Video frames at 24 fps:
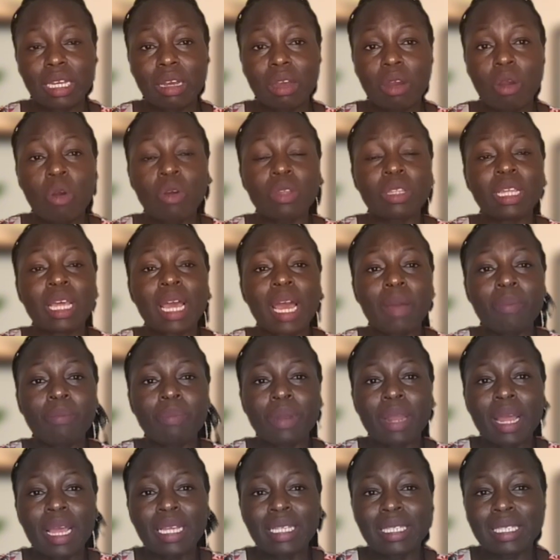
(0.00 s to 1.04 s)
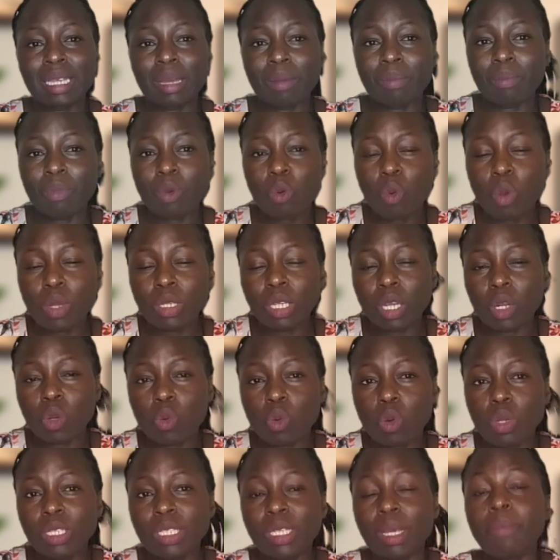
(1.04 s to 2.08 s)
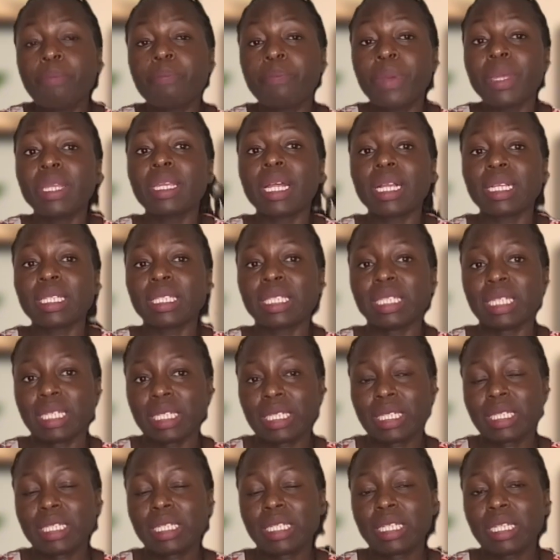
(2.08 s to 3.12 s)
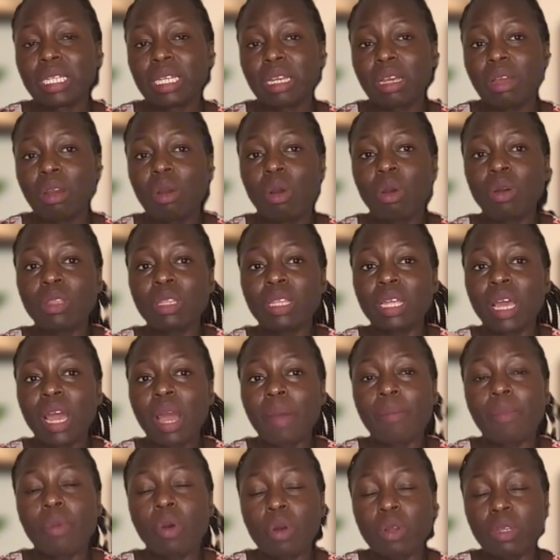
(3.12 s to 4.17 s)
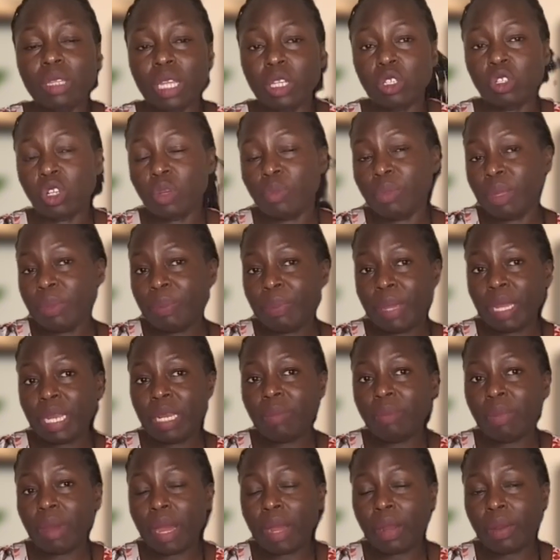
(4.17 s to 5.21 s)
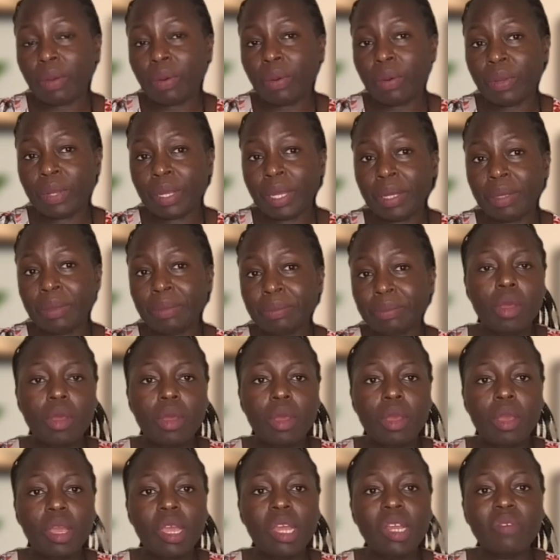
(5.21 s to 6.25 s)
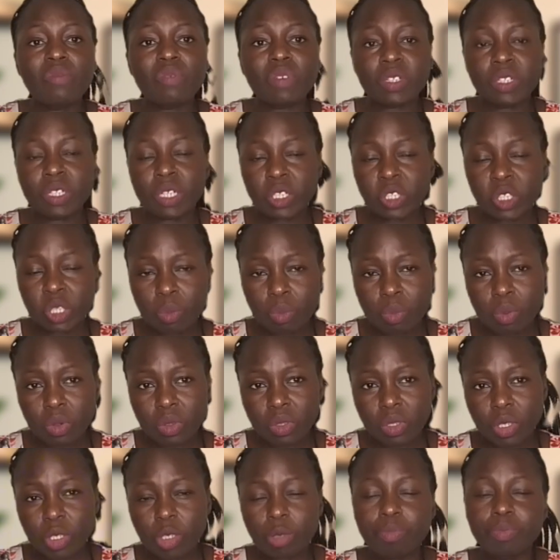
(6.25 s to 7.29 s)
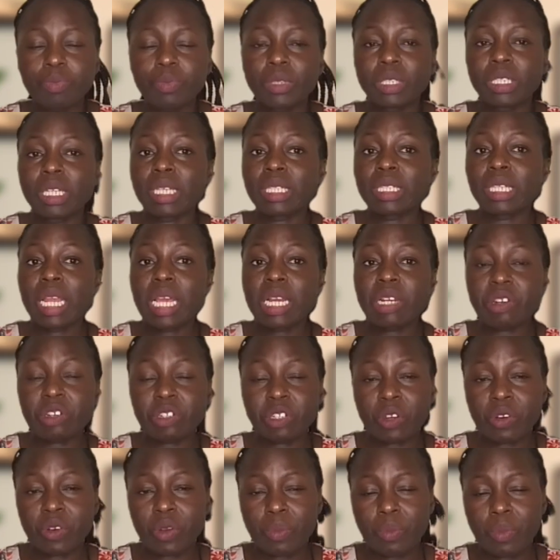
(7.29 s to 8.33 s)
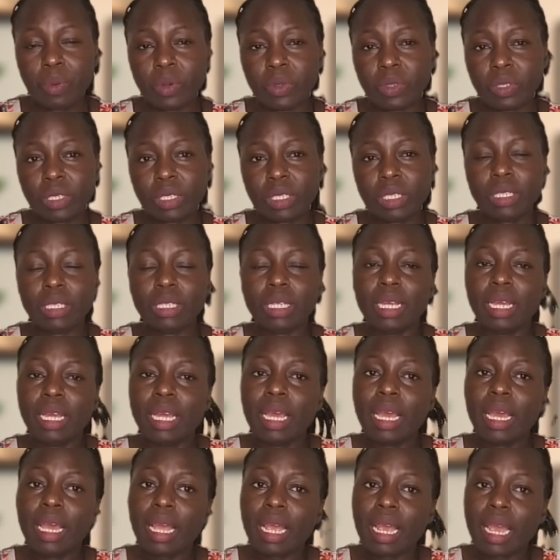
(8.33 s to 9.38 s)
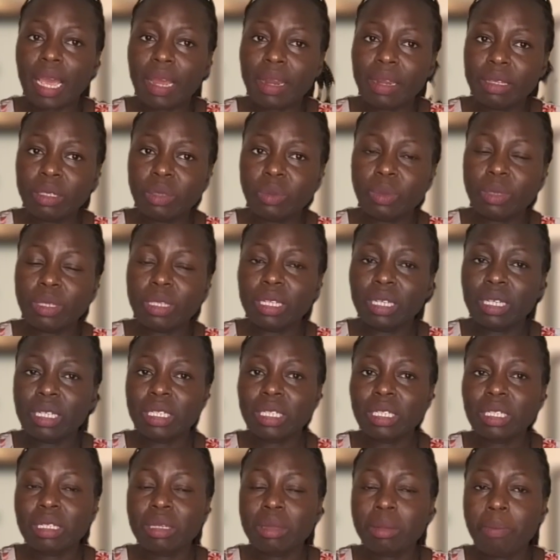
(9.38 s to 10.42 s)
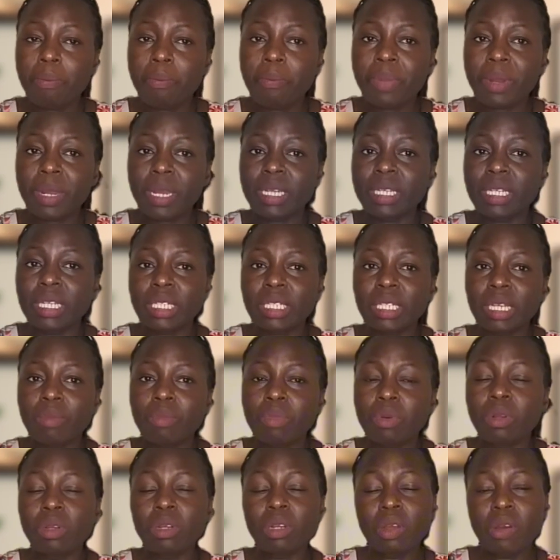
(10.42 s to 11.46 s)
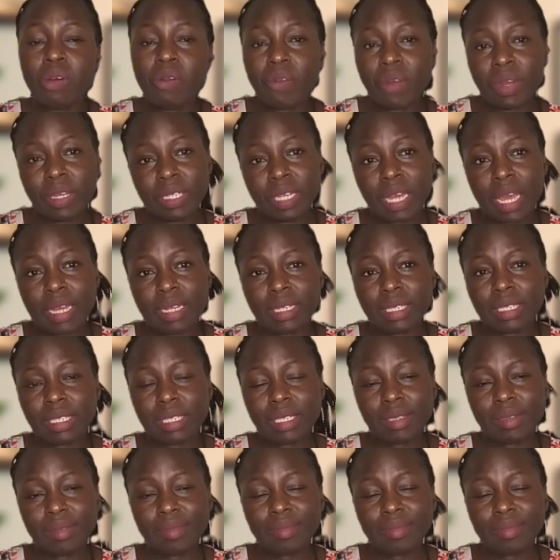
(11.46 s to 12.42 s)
or they apply some quote unquote some penalty on the amount that you'll be paid back. Okay? Infrastructure bonds, just like treasury bonds, carries with it predictable returns.